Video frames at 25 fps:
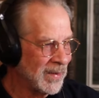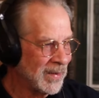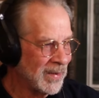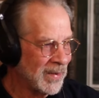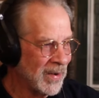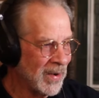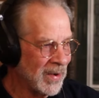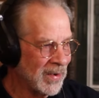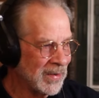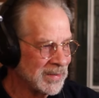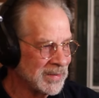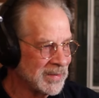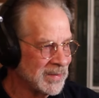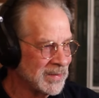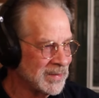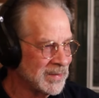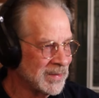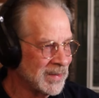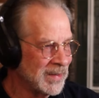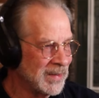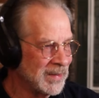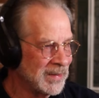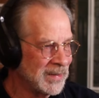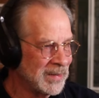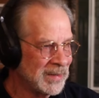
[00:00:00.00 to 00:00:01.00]
causes
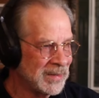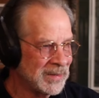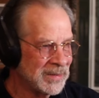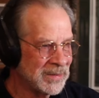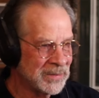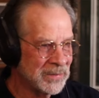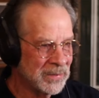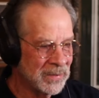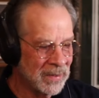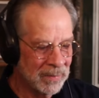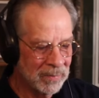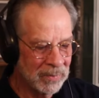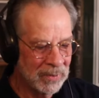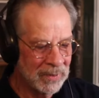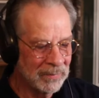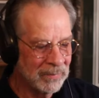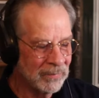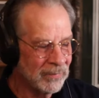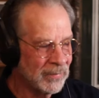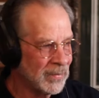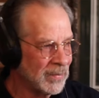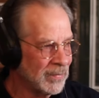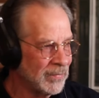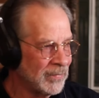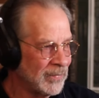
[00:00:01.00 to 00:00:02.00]
any trouble
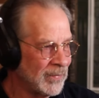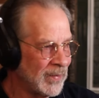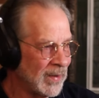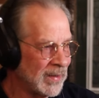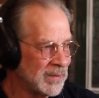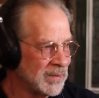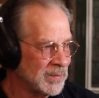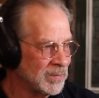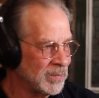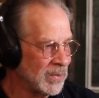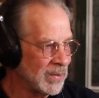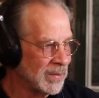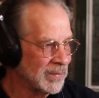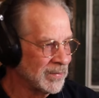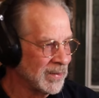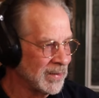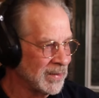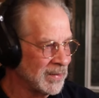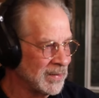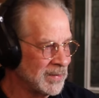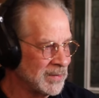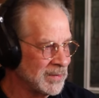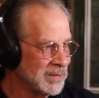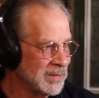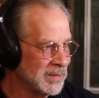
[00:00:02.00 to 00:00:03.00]
for Facebook. They
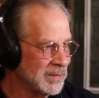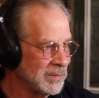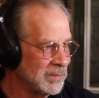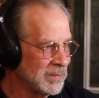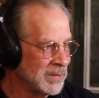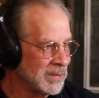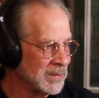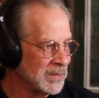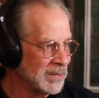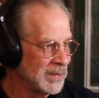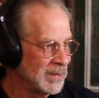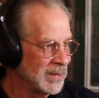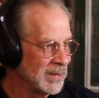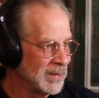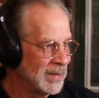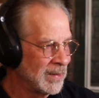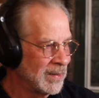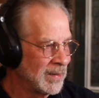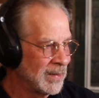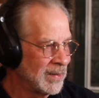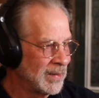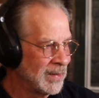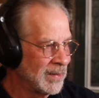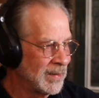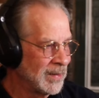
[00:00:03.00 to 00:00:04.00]
usually will,
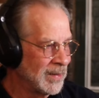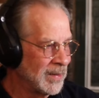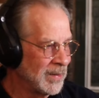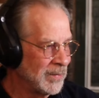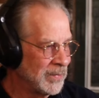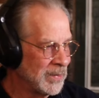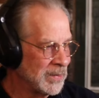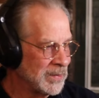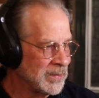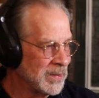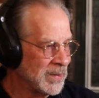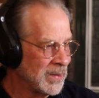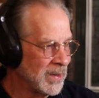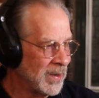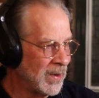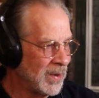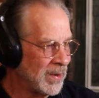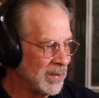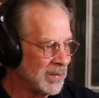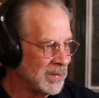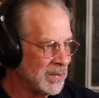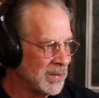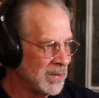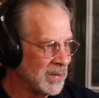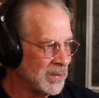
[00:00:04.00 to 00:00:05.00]
if it's an
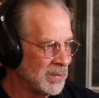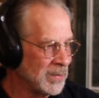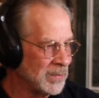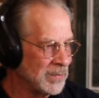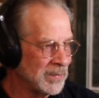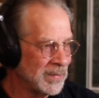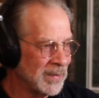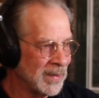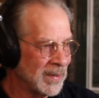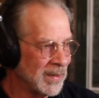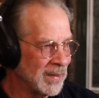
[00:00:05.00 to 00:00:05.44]
audio,